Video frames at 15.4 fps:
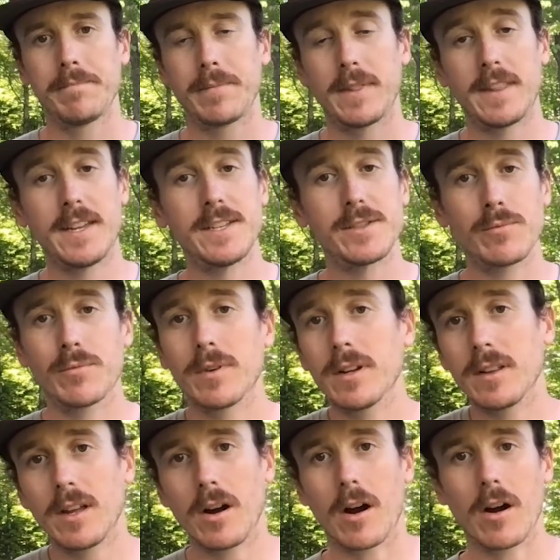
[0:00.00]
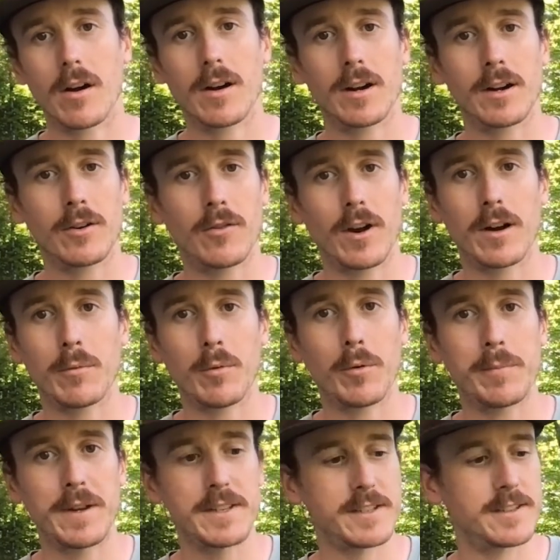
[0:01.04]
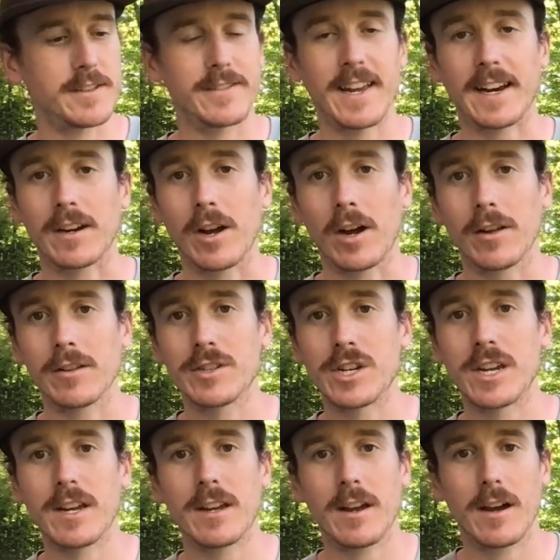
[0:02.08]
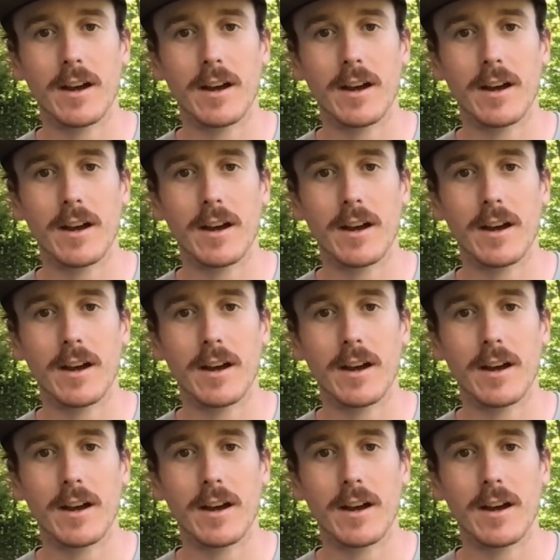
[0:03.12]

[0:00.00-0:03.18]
These really are incredible pieces of technology.